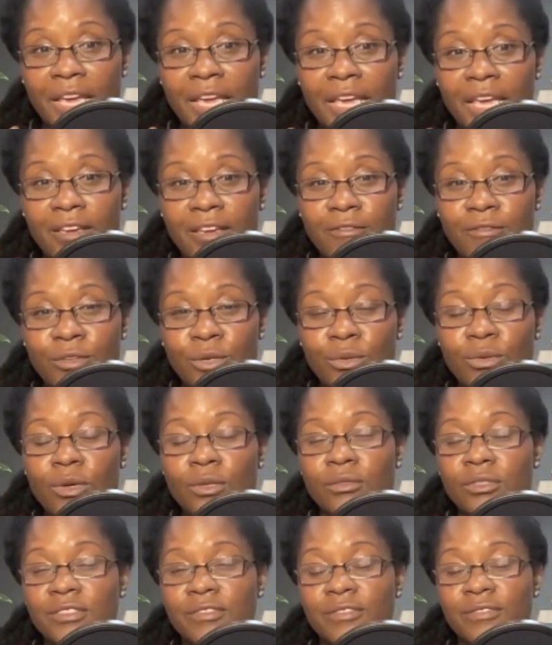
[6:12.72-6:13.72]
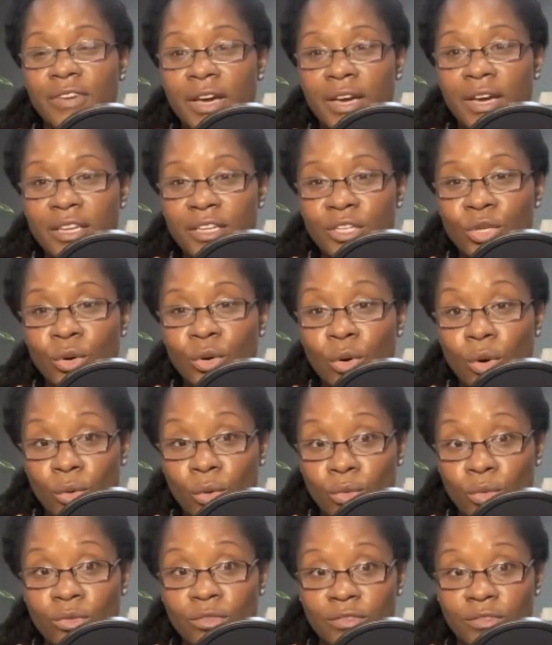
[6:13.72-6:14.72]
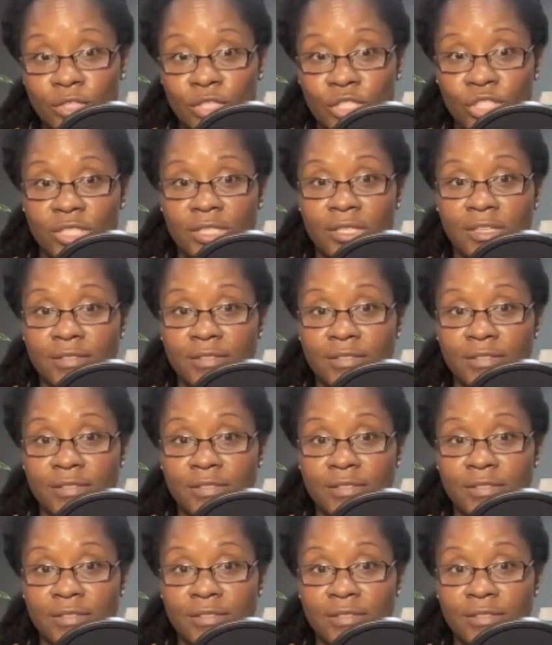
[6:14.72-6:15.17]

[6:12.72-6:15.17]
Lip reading: If you don't define your own version